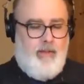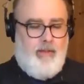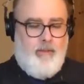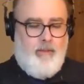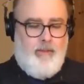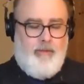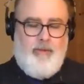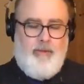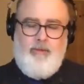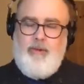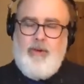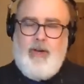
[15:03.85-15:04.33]

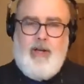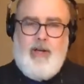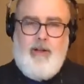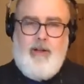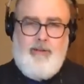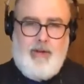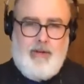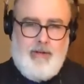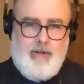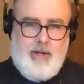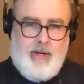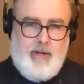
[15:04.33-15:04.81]
was a judge
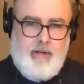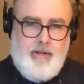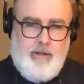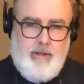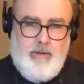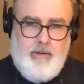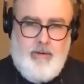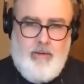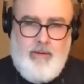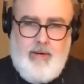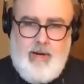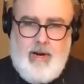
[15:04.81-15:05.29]
I talked to,
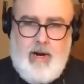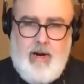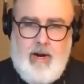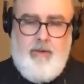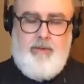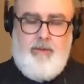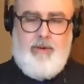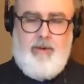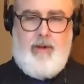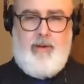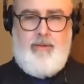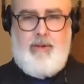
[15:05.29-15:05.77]
a
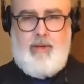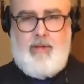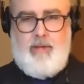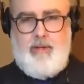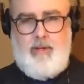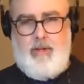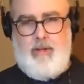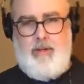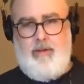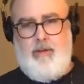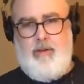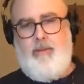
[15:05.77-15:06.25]
retired judge I
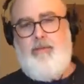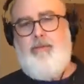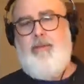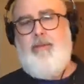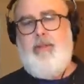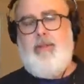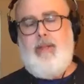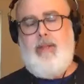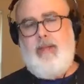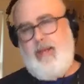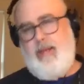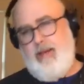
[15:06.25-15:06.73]
talked to for
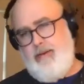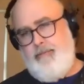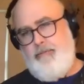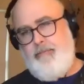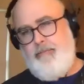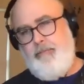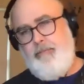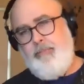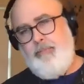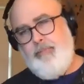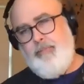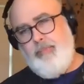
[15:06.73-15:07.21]
the
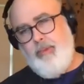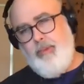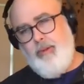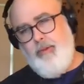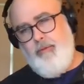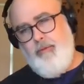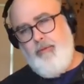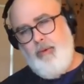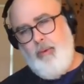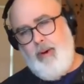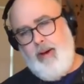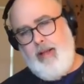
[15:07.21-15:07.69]

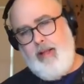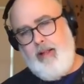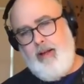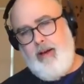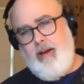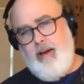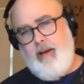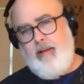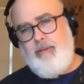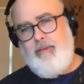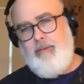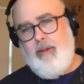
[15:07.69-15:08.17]
for white
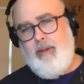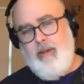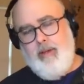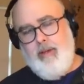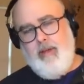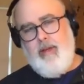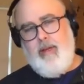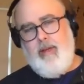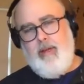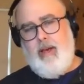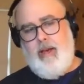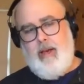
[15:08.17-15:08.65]

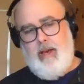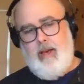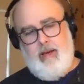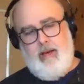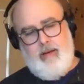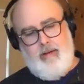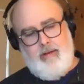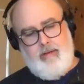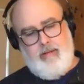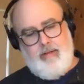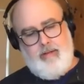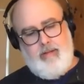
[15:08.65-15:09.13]
lies,
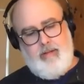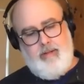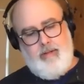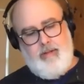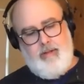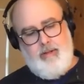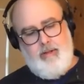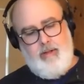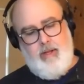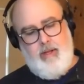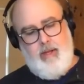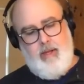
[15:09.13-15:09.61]
and
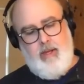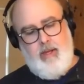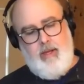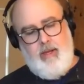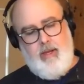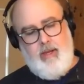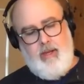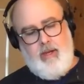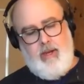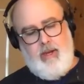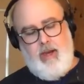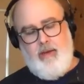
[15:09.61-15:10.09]

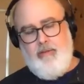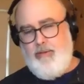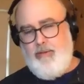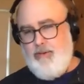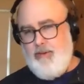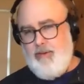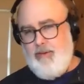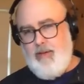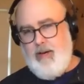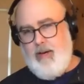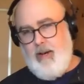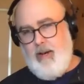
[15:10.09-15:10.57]
he gave us
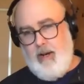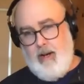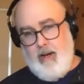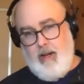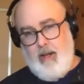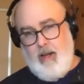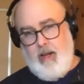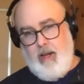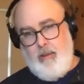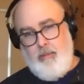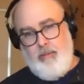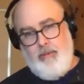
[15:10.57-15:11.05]
a ton of
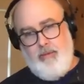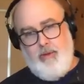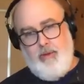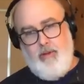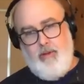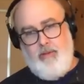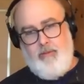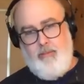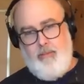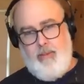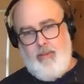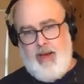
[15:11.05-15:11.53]
names,
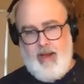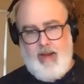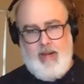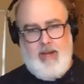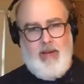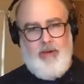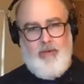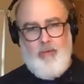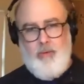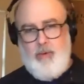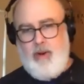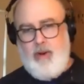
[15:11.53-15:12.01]
and
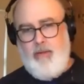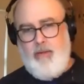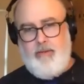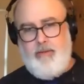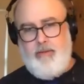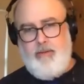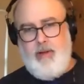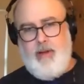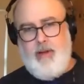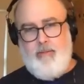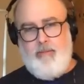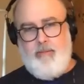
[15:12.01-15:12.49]
each one of
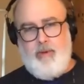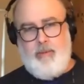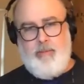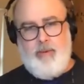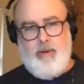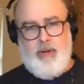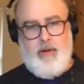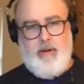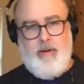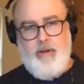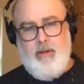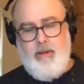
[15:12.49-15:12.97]
those names I
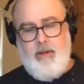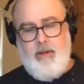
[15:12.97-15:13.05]
put